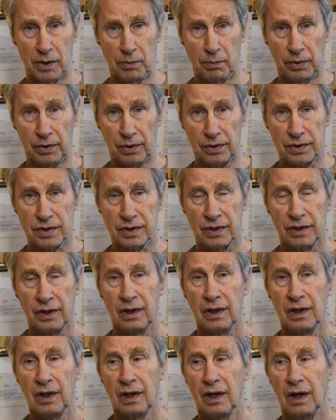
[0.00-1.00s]
Bush
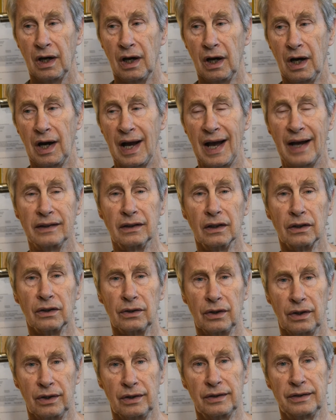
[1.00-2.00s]
had
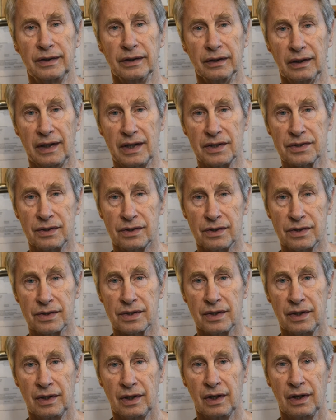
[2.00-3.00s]
learned the lessons